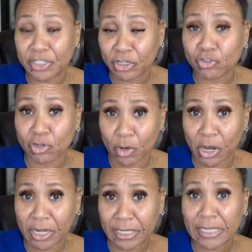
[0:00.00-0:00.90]
digital
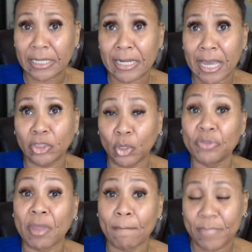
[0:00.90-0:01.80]
marketing, and I
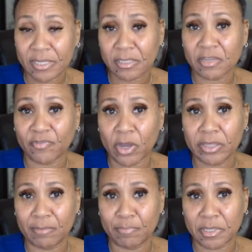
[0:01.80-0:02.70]
learned the business of
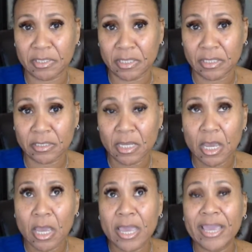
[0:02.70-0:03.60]
online business
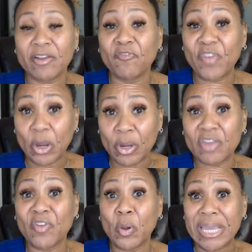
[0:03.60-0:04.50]
in a very,
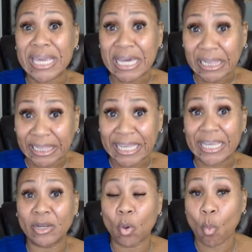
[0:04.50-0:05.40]
very
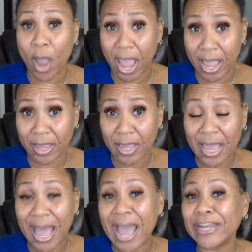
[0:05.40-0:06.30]
clean way.
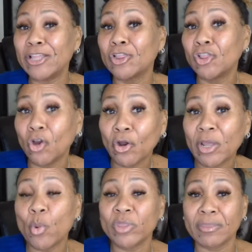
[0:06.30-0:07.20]
I didn't learn
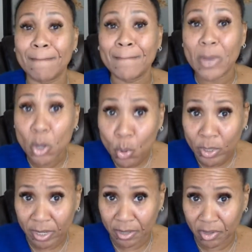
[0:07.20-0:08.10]
it with the
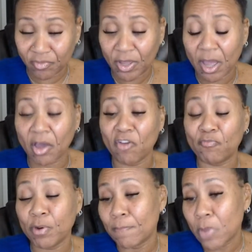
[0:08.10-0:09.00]
motive
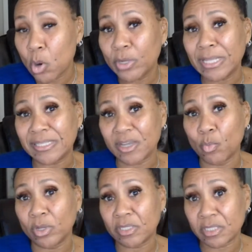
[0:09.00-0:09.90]
of promoting
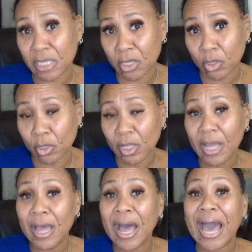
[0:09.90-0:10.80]
someone's deal.
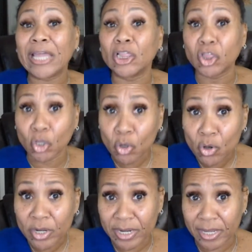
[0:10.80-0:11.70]
I
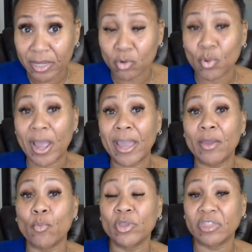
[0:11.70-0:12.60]
learned it,
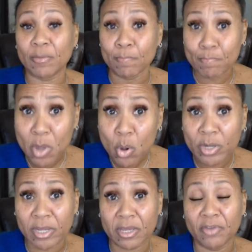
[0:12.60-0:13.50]
right, with the
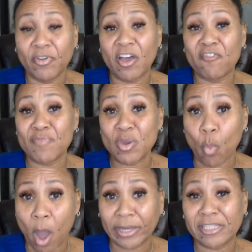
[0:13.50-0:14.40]
motive of me
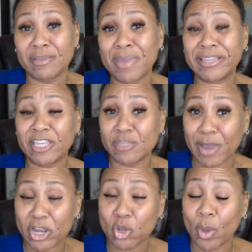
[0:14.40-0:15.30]
wanting to make this
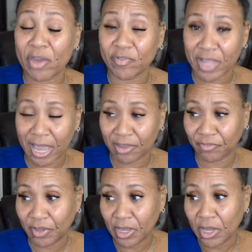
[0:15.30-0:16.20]
my new way of life.
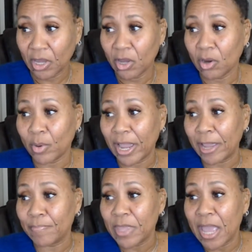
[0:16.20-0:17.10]
All
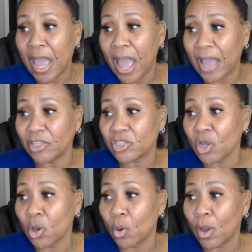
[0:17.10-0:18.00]
right. And
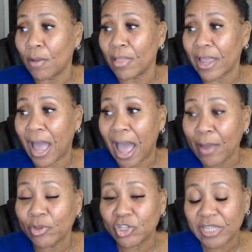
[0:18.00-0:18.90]
so, like, I
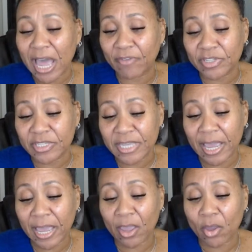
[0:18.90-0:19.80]
would just have to
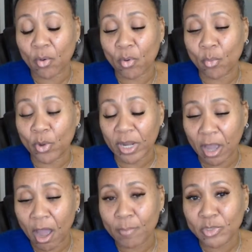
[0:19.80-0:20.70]
say, when it
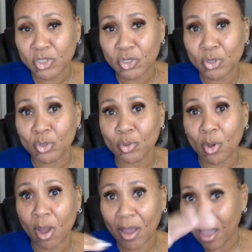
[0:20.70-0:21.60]
comes
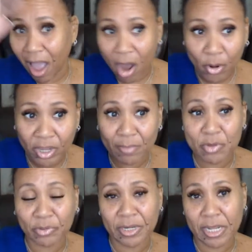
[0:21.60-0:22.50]
to our
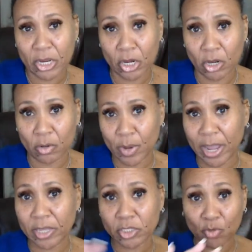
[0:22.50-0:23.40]
community here,
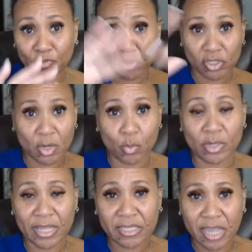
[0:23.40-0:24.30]
right? So if you're
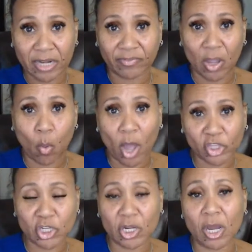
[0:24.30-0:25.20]
someone that's kind of like
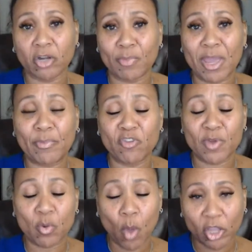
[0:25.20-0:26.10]
watching on, or maybe you've
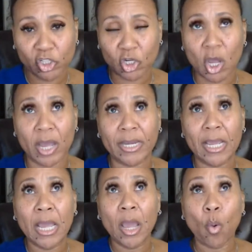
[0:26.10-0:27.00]
been watching on,
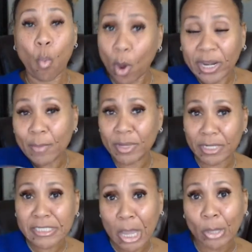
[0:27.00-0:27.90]
what I'm going
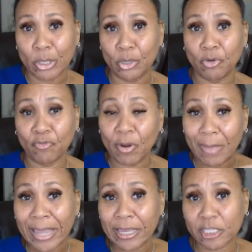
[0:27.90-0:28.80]
to tell you from
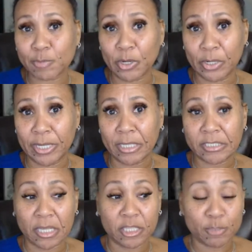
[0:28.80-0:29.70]
my experience
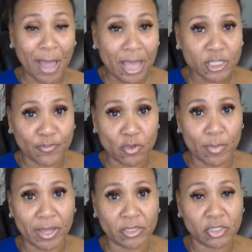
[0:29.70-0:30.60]
in these past few
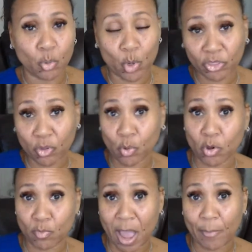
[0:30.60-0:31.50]
months with the
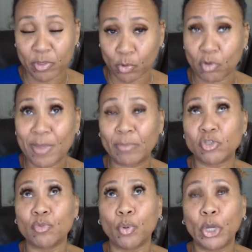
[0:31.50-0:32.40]
roadmap and the roadmap
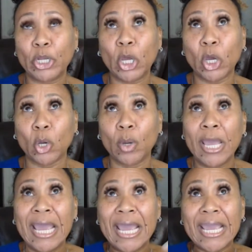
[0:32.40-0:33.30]
2.0
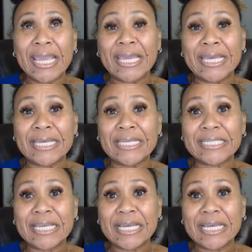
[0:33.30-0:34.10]
is